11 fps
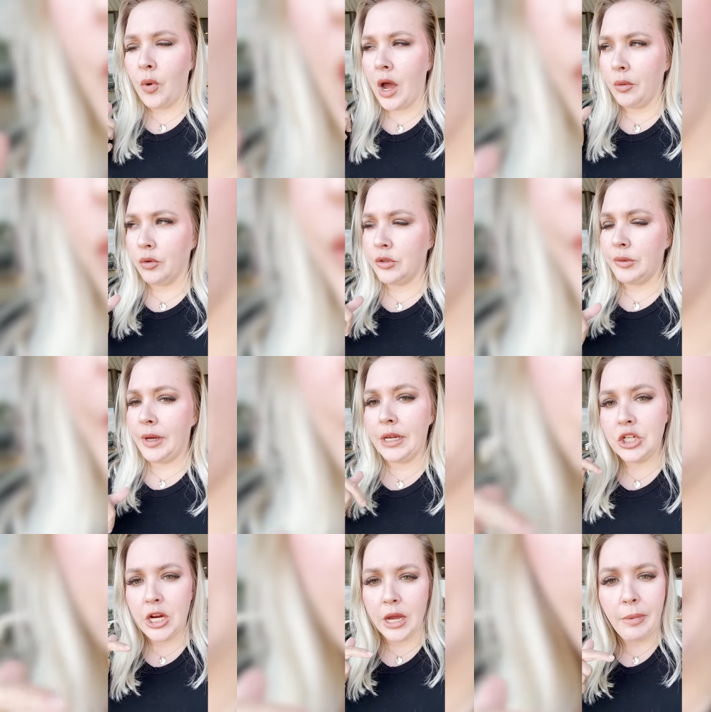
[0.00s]
I will do a
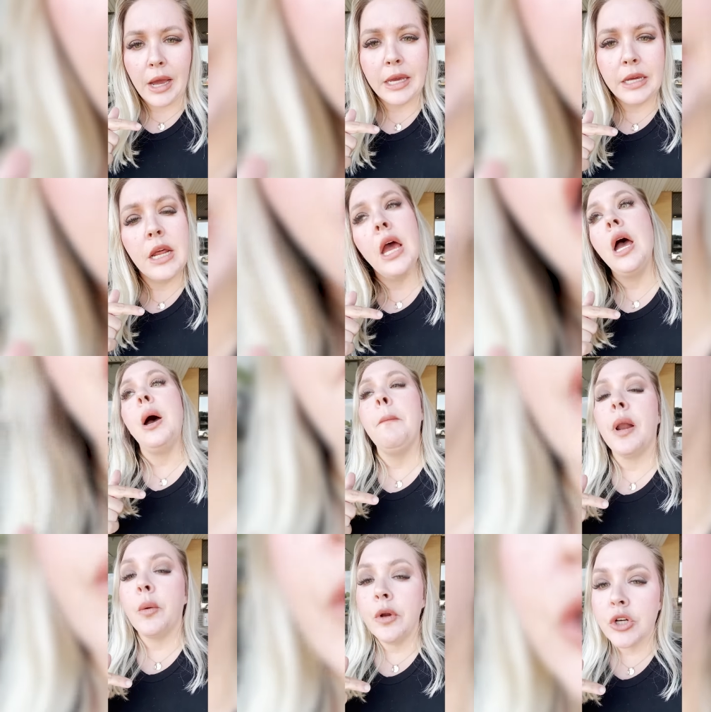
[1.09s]
check back in,
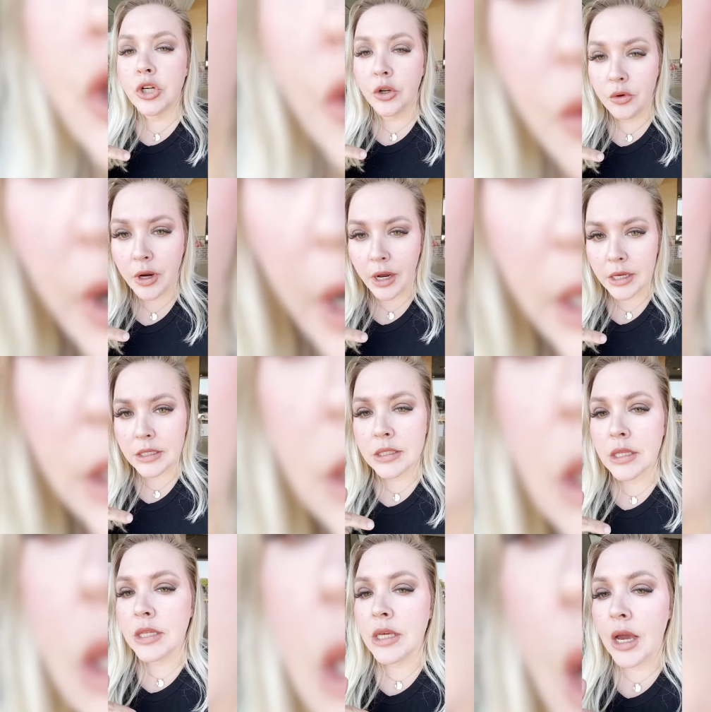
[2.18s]
but I wanted to show you guys
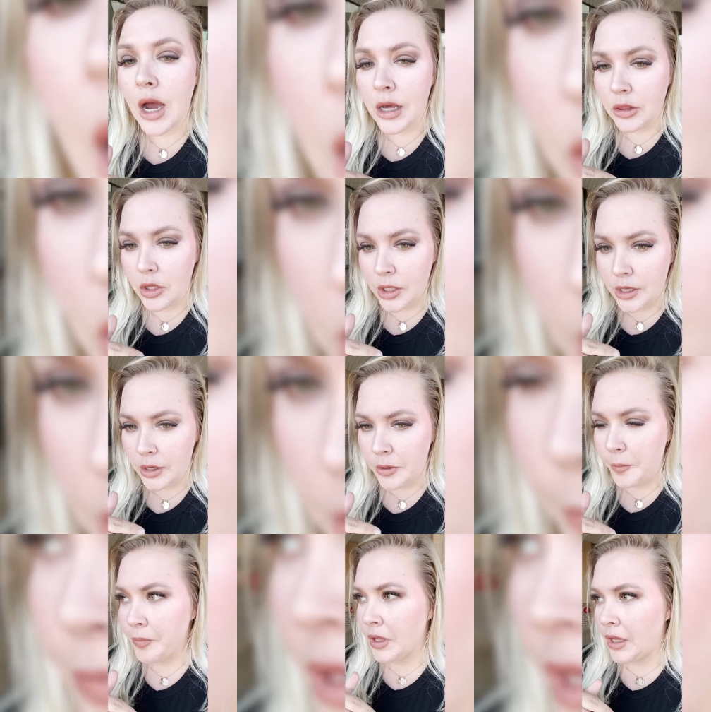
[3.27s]
the eye look
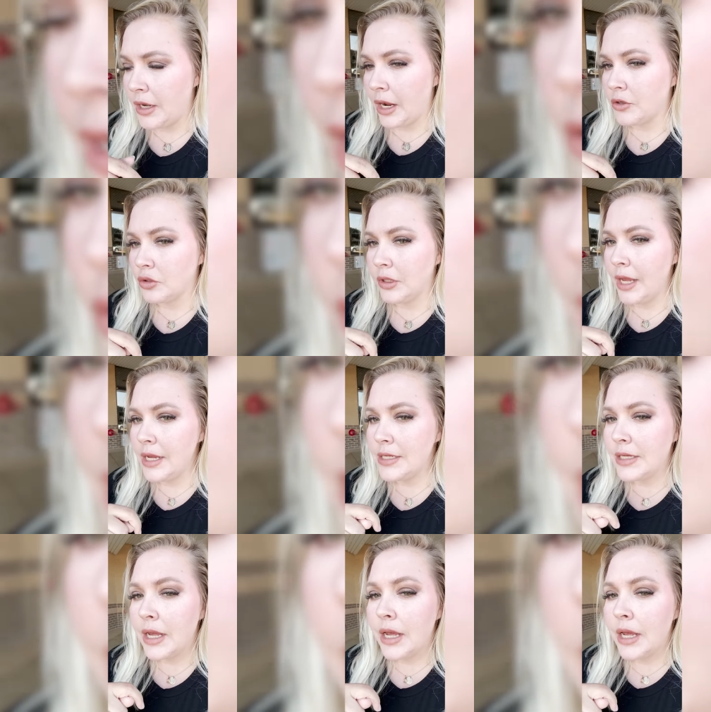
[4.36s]
in natural light,